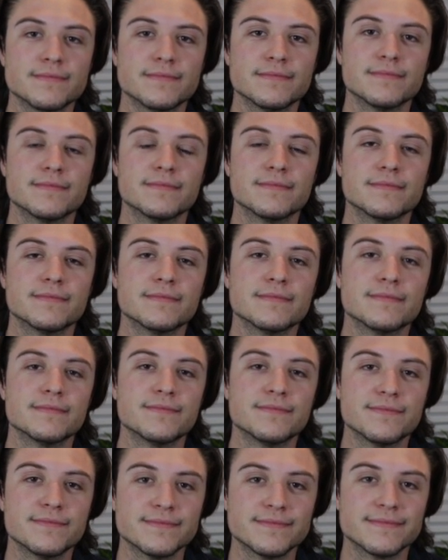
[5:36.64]

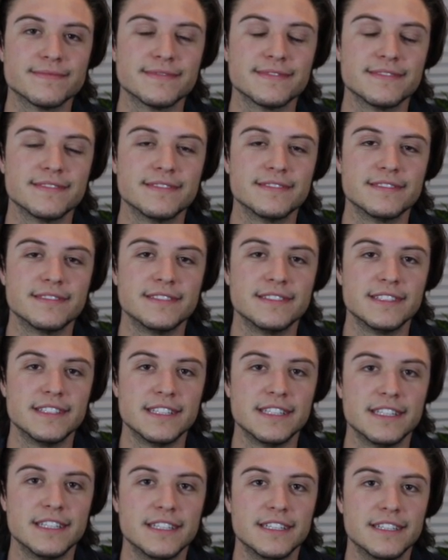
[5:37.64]

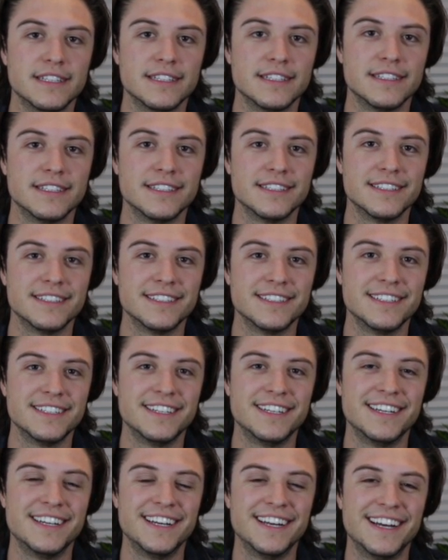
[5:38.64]

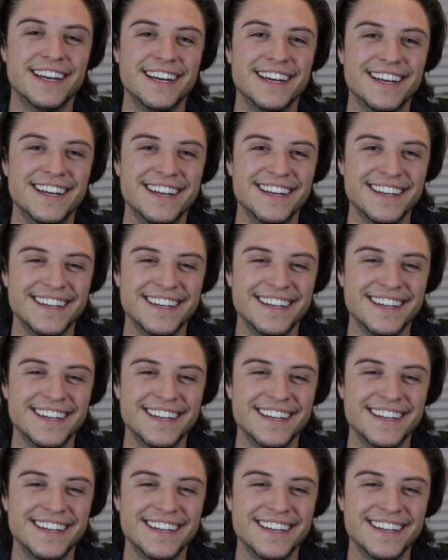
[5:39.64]
This person isn't speaking.